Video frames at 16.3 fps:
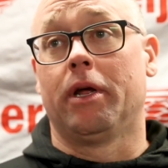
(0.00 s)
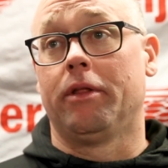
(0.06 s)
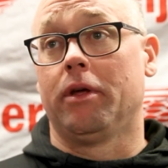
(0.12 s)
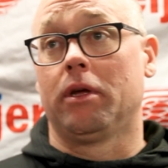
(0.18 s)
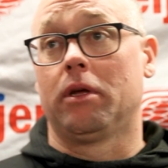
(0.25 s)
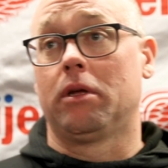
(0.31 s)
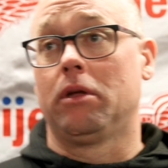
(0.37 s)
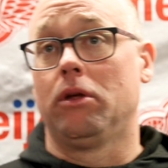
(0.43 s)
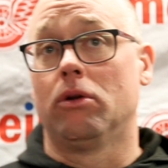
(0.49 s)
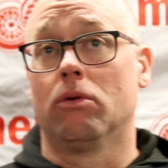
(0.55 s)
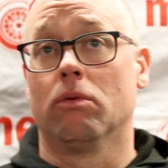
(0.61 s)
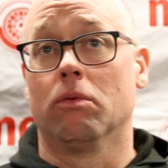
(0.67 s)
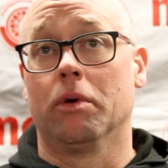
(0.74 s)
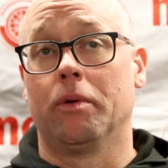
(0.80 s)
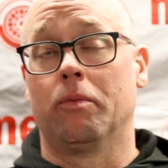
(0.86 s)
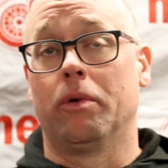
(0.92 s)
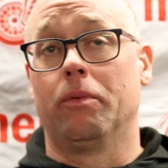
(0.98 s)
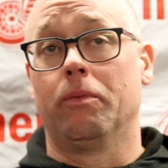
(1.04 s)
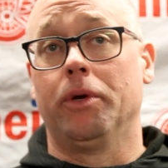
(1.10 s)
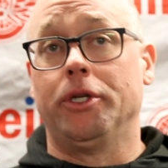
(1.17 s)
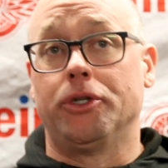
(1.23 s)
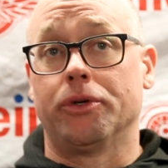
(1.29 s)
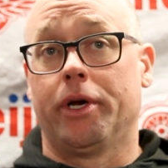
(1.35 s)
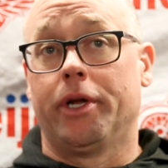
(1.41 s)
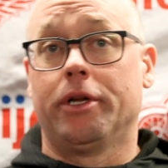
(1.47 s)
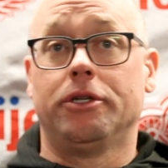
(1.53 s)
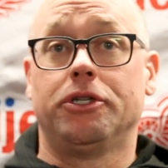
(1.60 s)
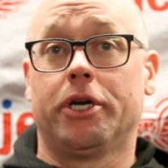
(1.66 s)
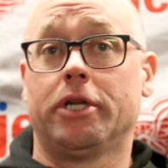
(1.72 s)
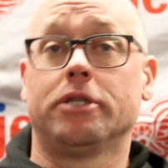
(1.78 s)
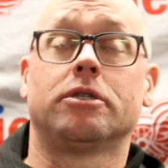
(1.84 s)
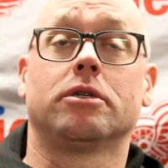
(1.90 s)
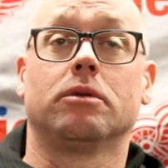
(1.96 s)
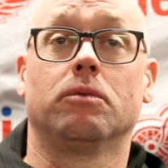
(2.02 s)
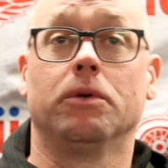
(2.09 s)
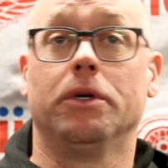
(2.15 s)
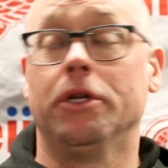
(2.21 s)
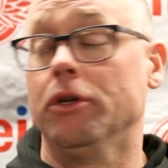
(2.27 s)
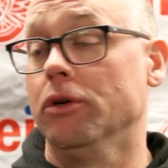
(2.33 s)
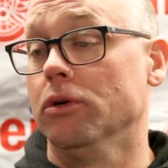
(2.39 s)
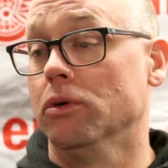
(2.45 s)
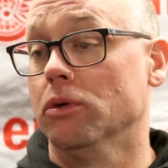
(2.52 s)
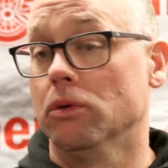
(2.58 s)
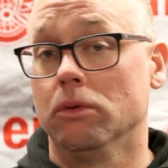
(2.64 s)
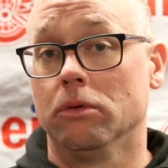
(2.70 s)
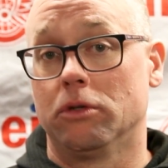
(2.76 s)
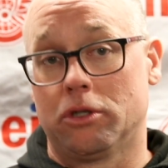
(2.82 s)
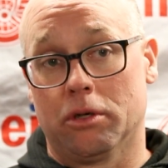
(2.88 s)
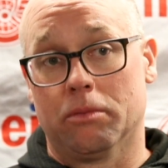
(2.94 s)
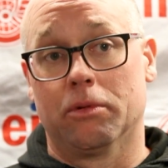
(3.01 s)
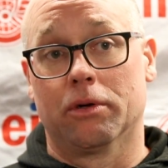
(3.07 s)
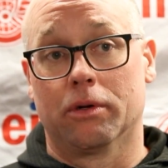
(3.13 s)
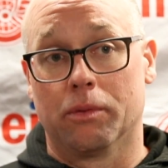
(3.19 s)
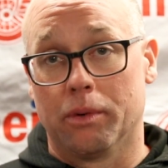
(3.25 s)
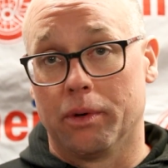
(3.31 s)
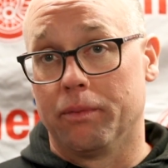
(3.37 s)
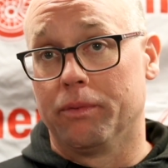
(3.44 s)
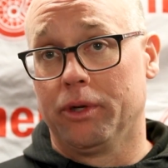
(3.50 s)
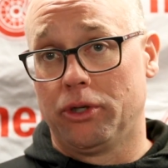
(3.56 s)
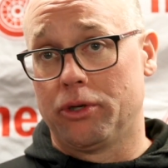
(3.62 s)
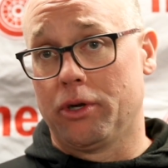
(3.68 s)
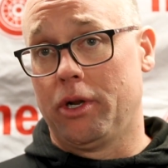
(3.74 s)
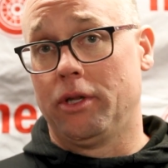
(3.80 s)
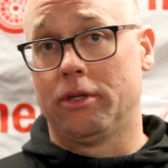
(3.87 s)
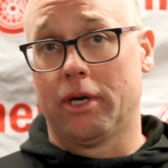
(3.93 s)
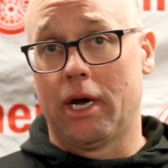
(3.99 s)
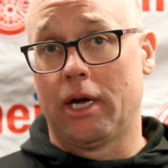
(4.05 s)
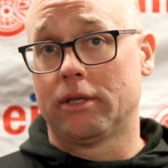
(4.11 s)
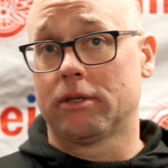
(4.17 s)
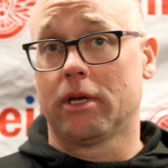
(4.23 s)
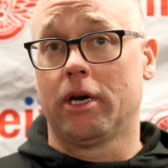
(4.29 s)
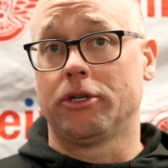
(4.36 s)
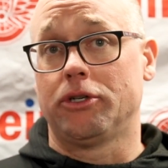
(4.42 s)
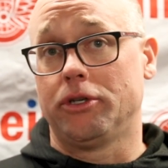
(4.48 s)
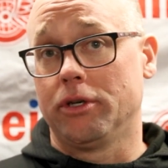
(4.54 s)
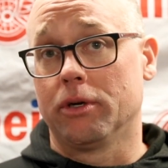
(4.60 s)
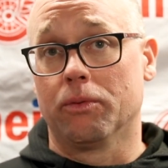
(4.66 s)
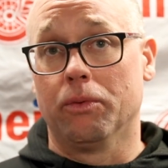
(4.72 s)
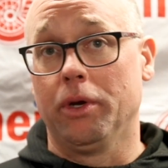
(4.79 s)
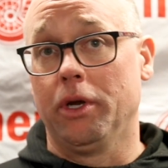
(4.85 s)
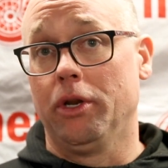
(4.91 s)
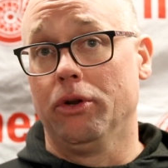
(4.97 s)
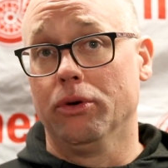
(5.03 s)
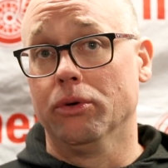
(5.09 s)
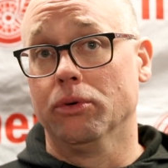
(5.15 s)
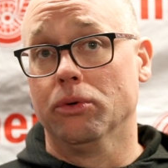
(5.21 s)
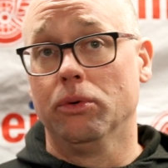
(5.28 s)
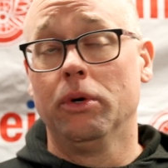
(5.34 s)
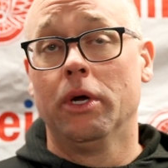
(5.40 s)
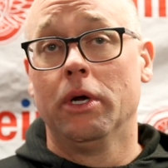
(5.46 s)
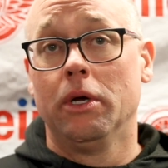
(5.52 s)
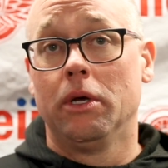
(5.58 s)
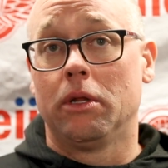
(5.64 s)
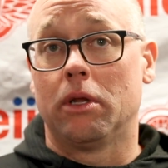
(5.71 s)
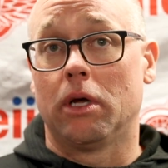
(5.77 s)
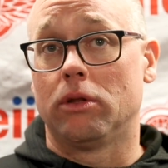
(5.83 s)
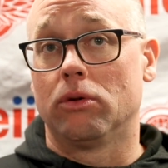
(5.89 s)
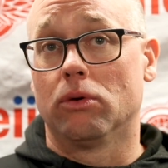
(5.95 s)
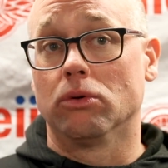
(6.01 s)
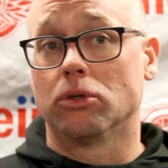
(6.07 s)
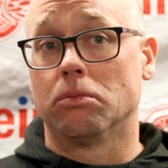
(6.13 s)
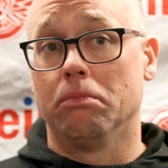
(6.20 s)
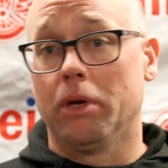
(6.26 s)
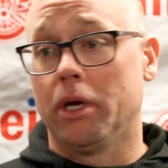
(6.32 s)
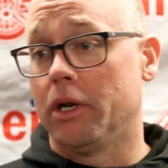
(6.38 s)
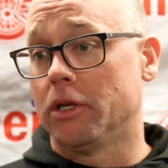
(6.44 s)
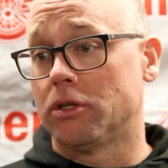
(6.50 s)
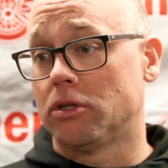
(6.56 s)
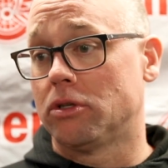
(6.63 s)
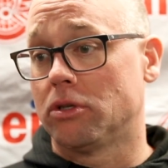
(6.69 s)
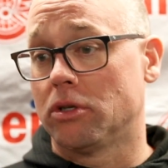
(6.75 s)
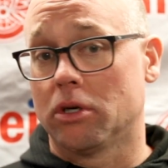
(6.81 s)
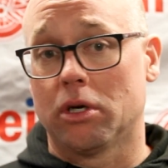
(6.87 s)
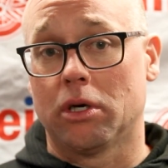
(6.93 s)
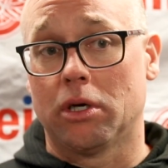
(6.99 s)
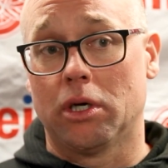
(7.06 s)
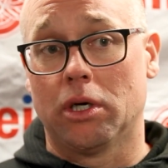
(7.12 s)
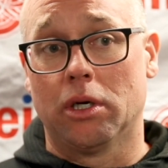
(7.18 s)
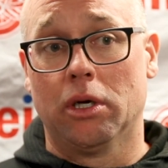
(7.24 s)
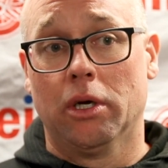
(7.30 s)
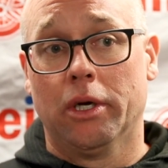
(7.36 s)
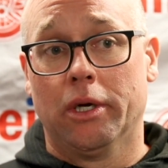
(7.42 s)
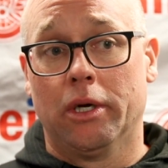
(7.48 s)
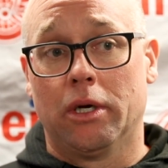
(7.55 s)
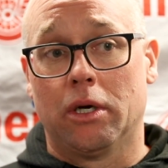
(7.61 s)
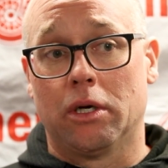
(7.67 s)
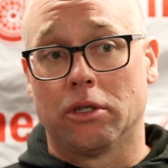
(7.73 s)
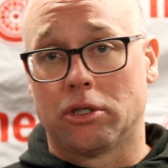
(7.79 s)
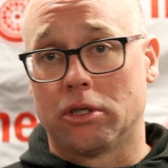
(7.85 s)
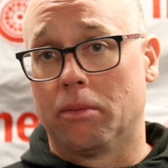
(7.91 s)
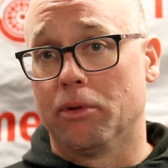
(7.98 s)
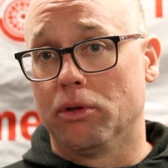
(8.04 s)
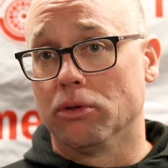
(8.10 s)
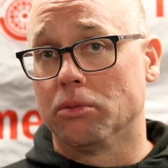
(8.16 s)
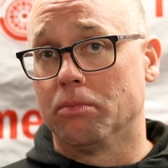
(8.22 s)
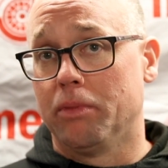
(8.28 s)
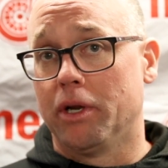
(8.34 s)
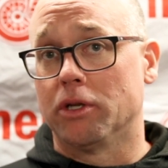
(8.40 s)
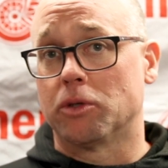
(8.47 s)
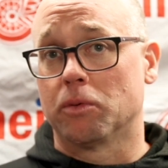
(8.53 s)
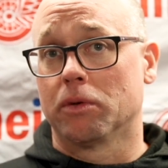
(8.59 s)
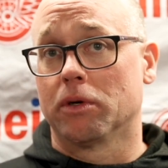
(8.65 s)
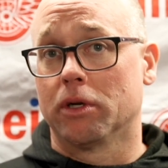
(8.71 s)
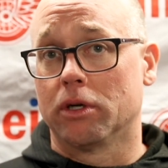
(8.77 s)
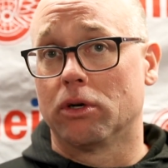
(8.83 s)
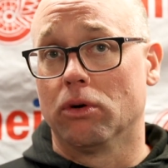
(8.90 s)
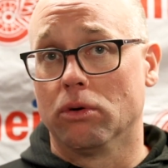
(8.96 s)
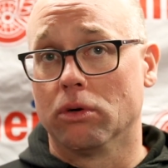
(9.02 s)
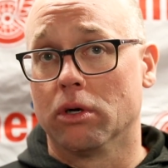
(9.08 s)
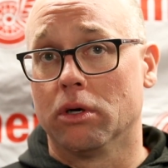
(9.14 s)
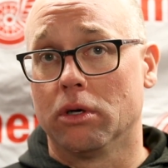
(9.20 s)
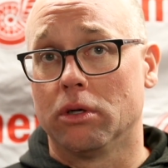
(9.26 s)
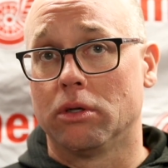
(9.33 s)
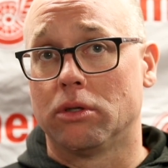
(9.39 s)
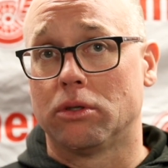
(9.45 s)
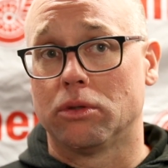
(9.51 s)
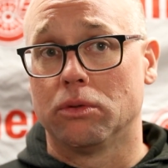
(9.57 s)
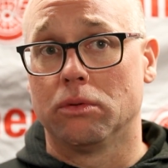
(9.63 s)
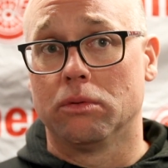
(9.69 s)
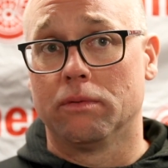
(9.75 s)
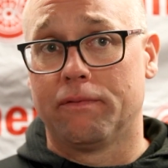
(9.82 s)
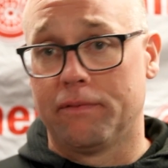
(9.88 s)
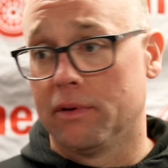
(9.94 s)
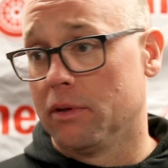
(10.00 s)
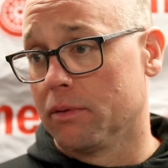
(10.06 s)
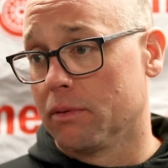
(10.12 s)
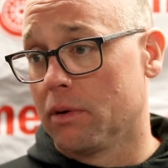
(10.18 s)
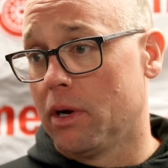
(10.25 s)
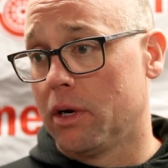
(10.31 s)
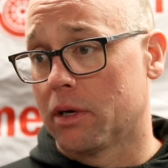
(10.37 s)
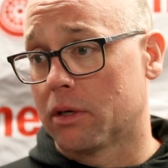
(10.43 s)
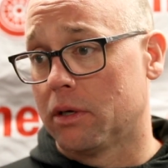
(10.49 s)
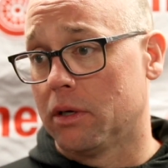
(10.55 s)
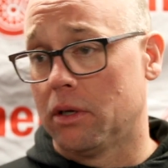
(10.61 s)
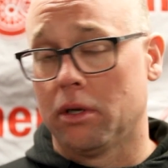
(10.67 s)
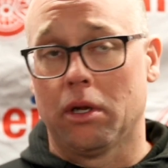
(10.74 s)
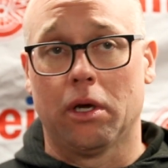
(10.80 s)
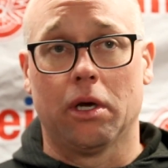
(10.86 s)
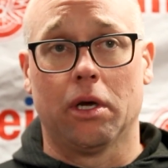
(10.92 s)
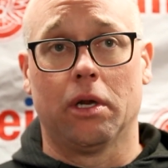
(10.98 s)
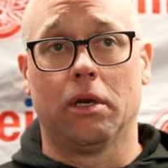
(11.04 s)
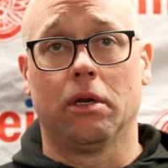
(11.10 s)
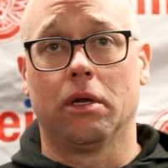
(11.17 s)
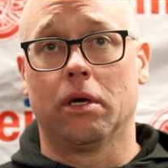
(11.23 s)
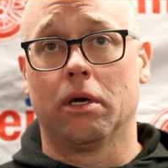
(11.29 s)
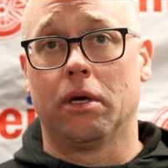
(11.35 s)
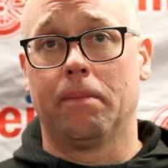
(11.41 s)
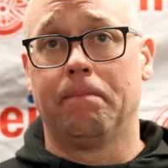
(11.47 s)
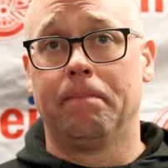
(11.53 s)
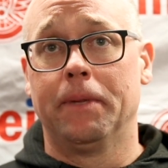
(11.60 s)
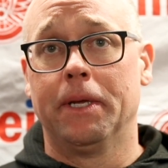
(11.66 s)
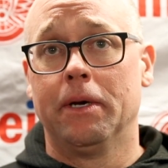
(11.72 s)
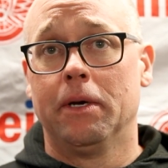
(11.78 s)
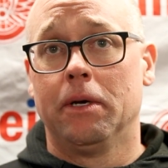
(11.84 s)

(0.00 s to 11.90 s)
I think, when we traded Jensen, we knew, similar to when we traded Tots last year, we knew that those minutes, some of those minutes were going to go to Phil Hronek.